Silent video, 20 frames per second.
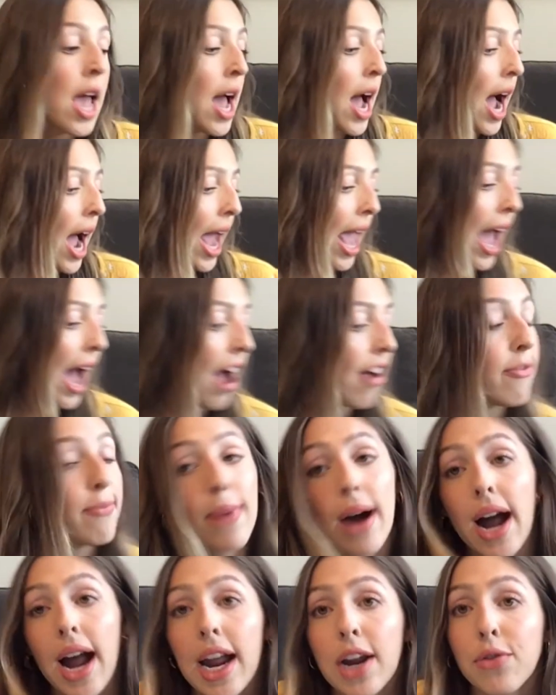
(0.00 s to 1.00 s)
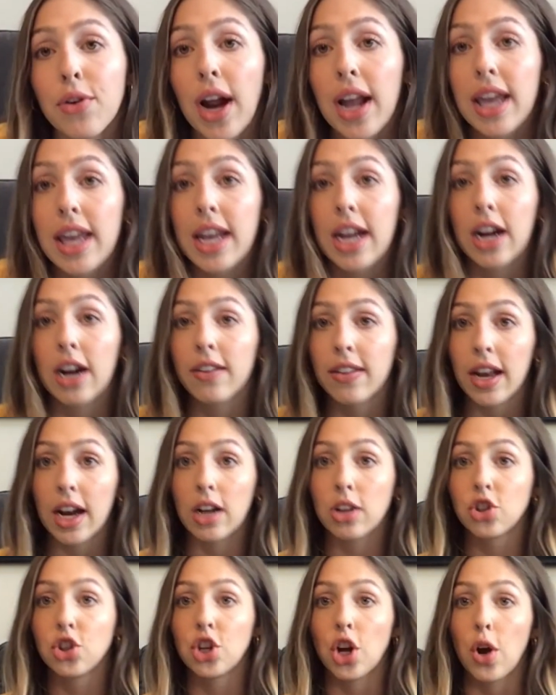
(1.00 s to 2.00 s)
I have mine right here that I'll
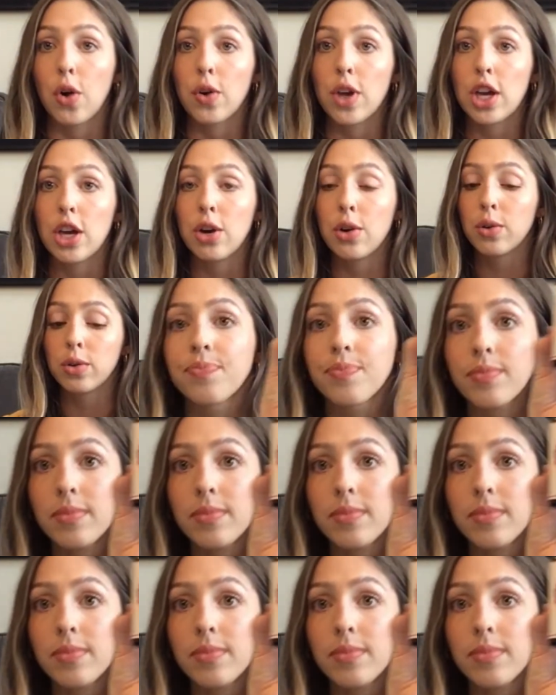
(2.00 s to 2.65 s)
show you.